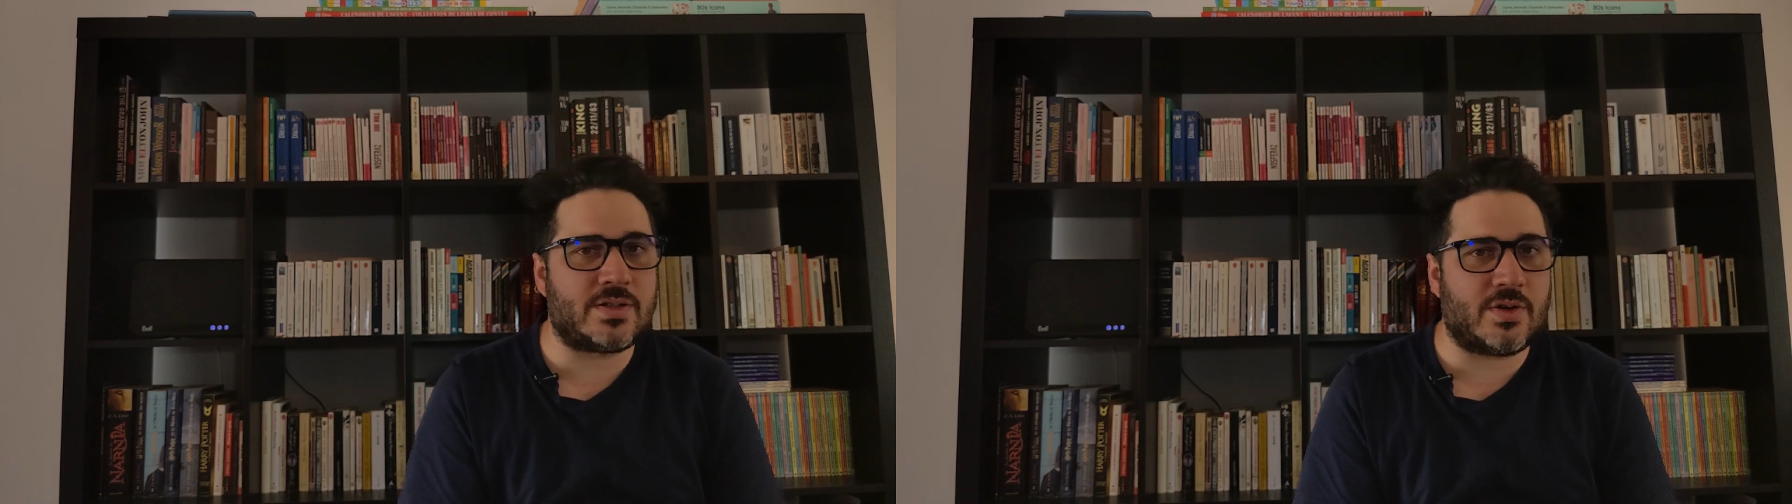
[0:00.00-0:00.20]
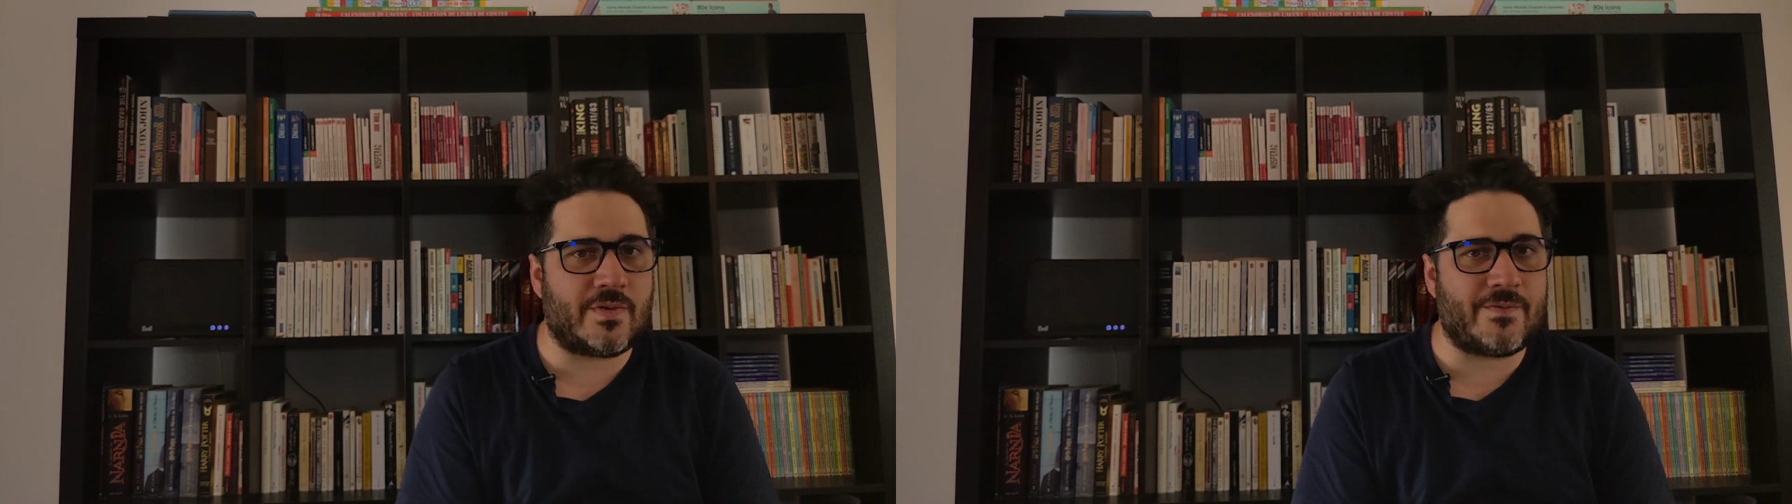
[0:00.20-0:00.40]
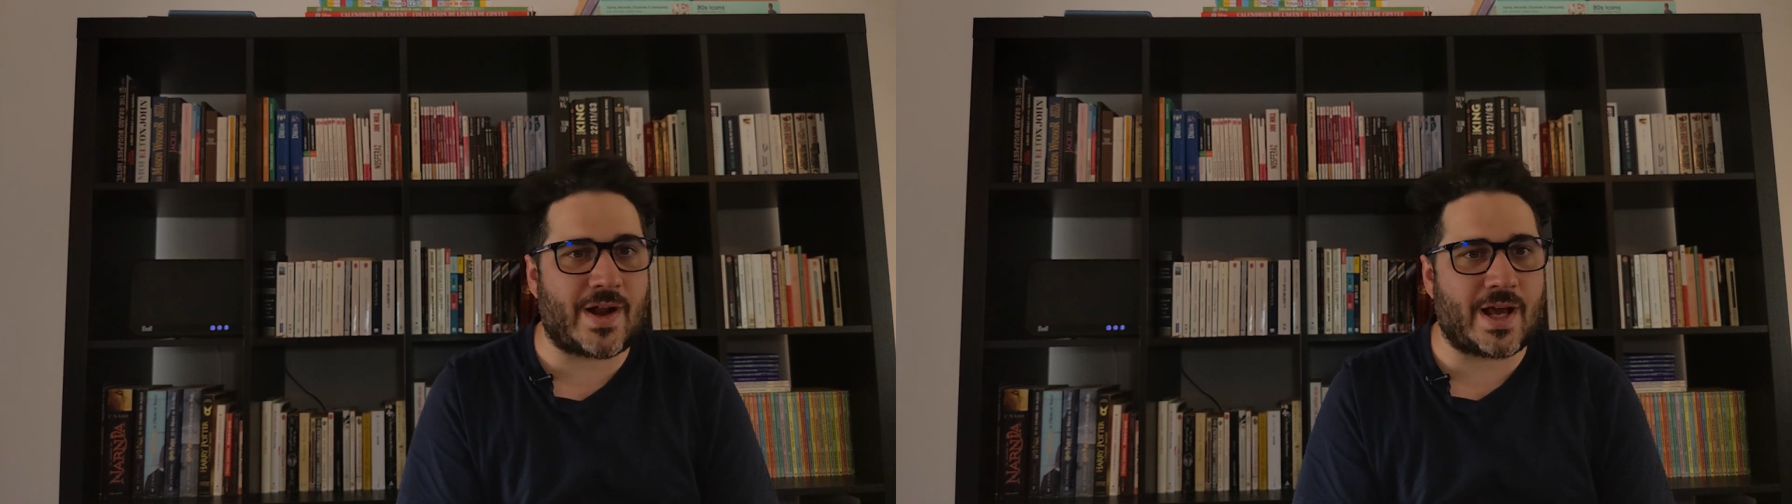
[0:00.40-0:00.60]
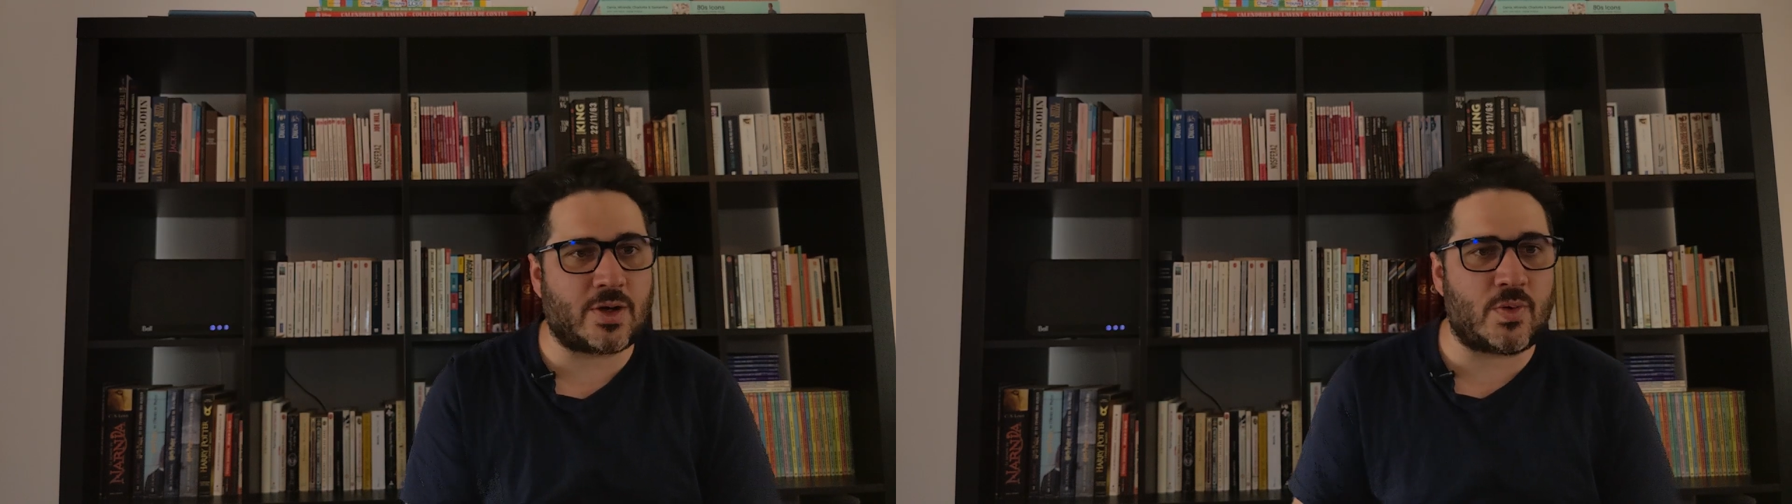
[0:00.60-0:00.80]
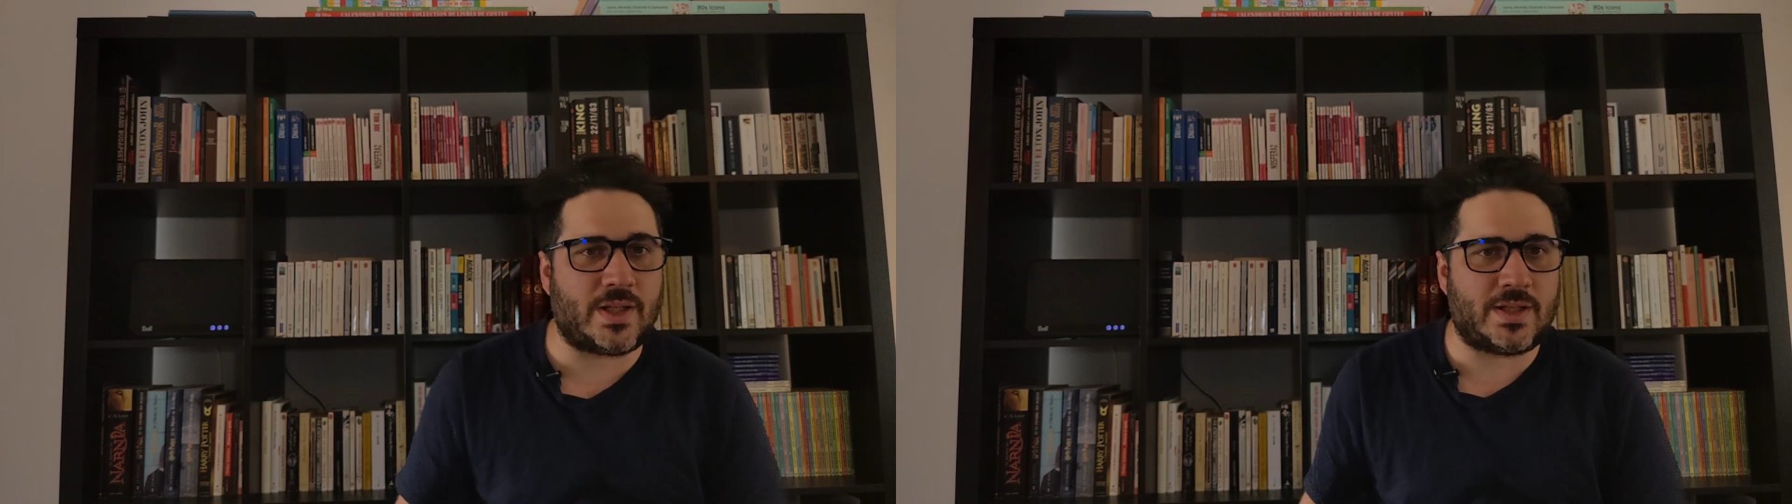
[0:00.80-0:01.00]
so
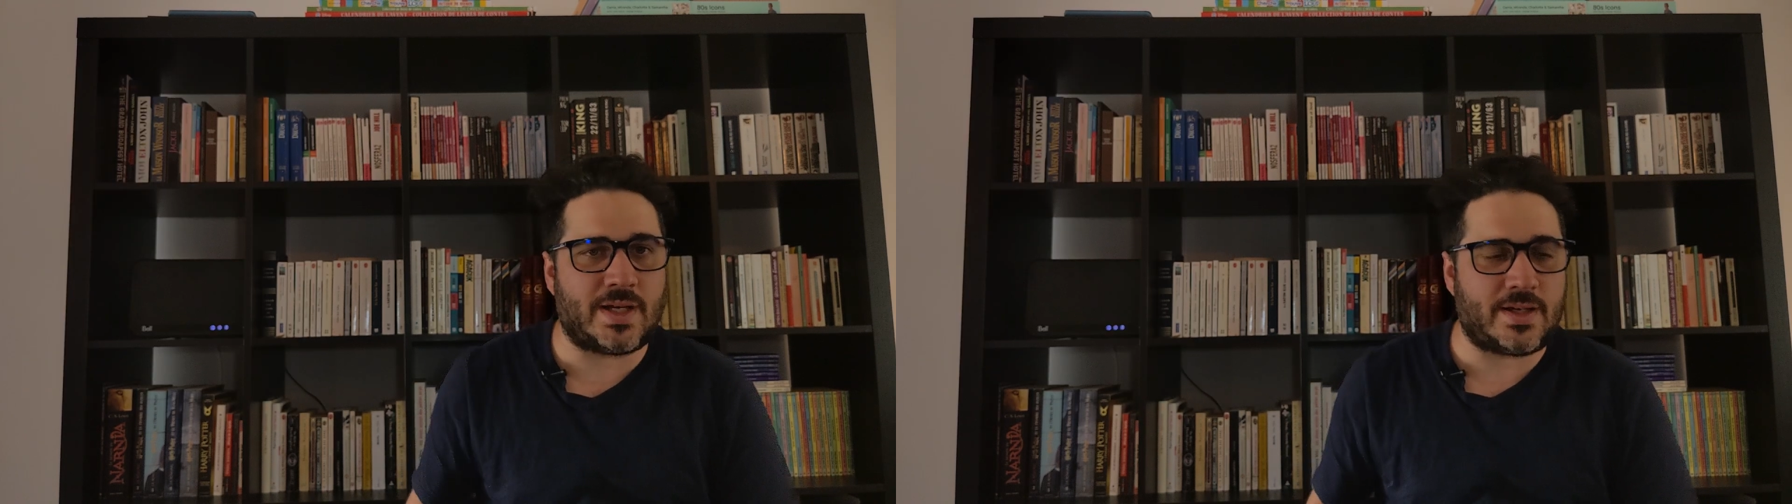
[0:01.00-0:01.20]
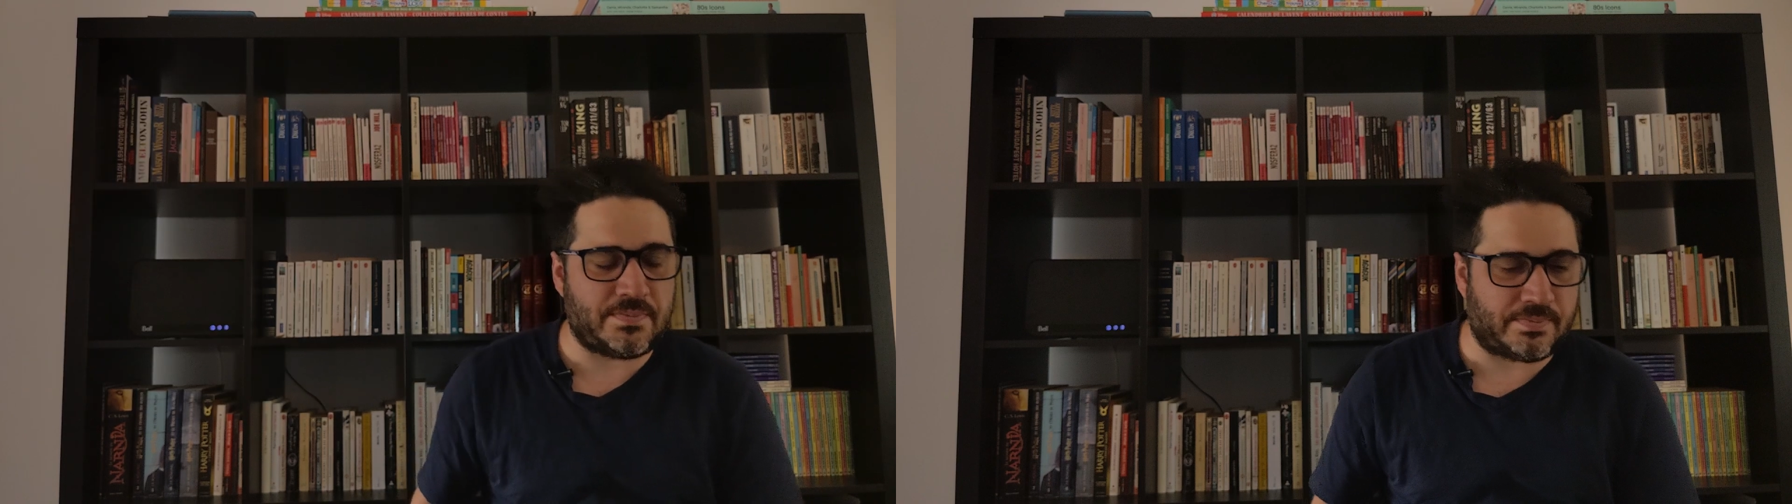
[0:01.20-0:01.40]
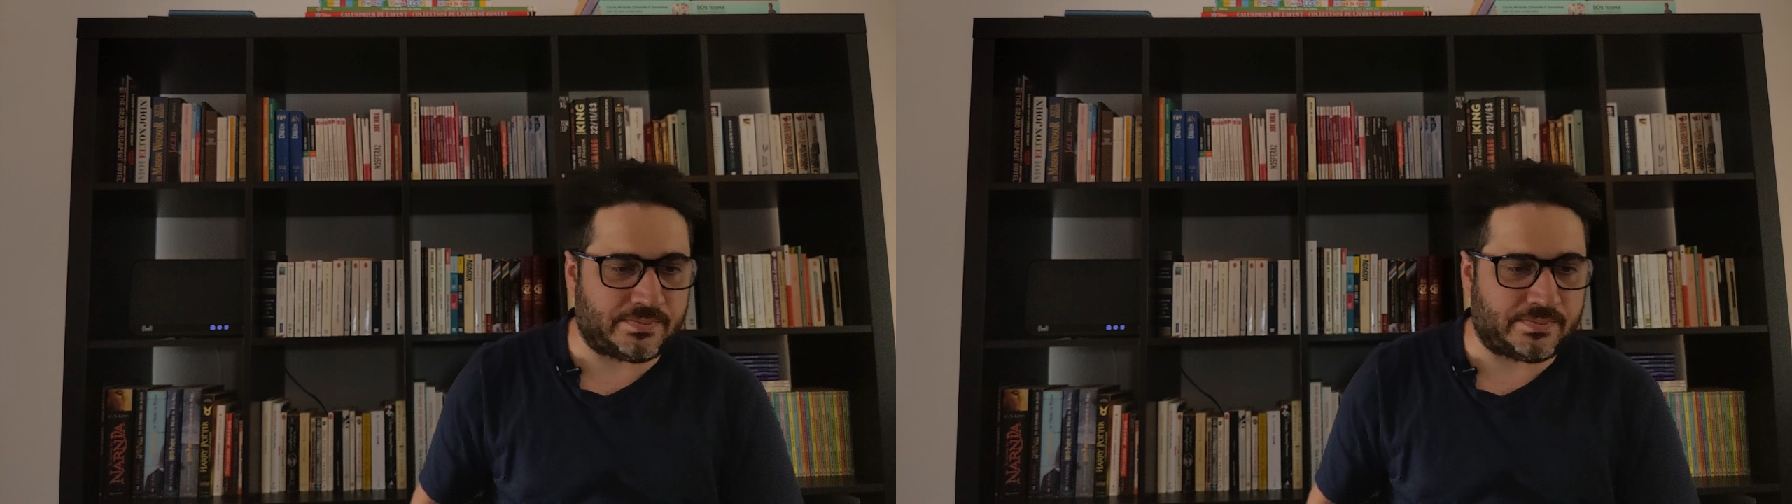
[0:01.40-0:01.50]
Valaquenta.